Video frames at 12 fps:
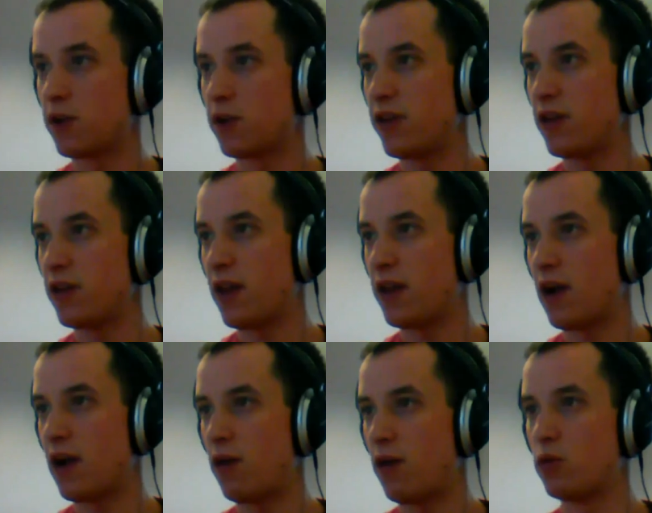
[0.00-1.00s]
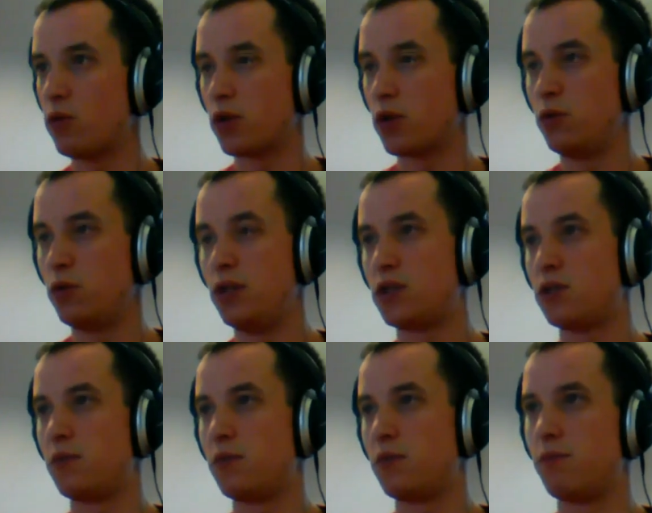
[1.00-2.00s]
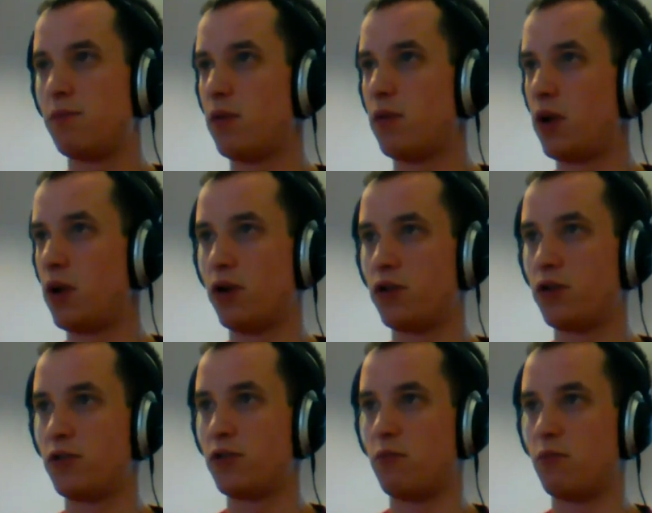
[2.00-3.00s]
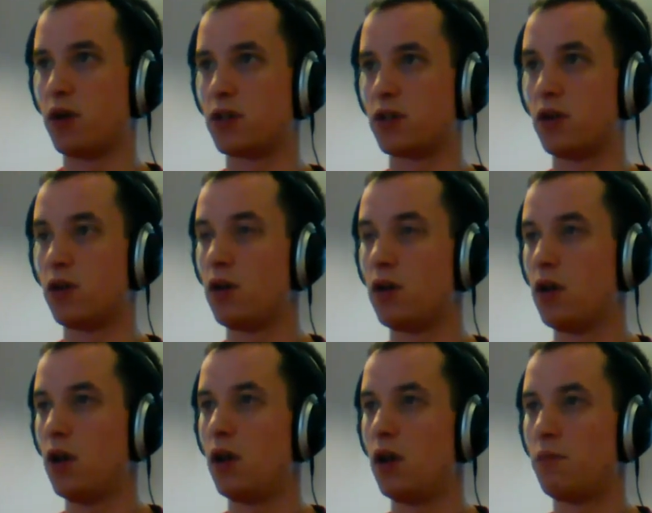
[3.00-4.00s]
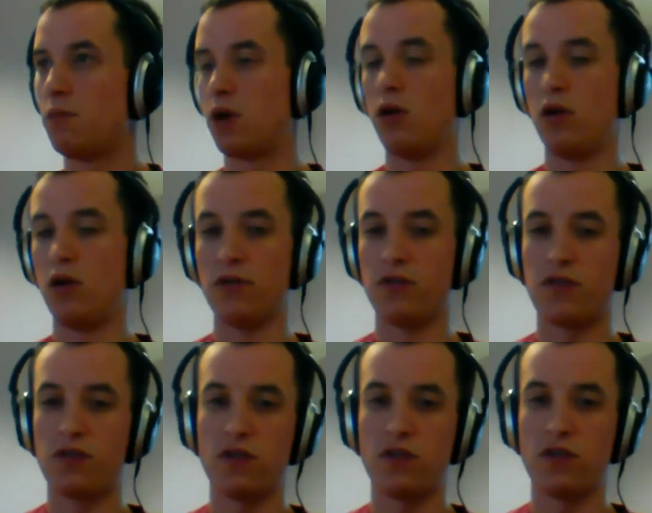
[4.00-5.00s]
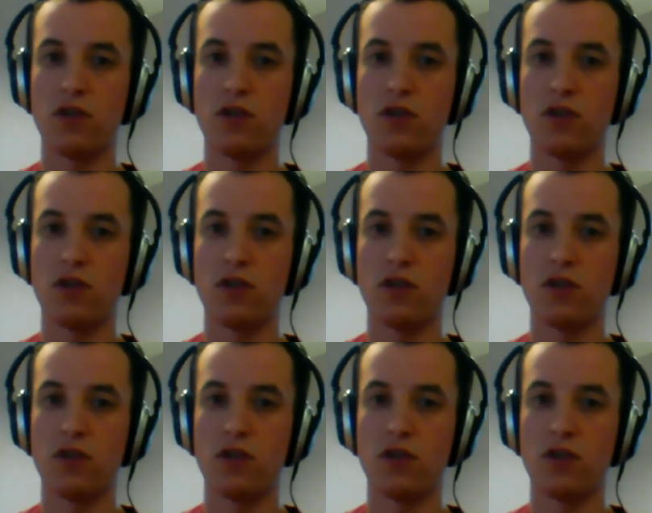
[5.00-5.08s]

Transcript: I think that now also needs to be PR'd to master, because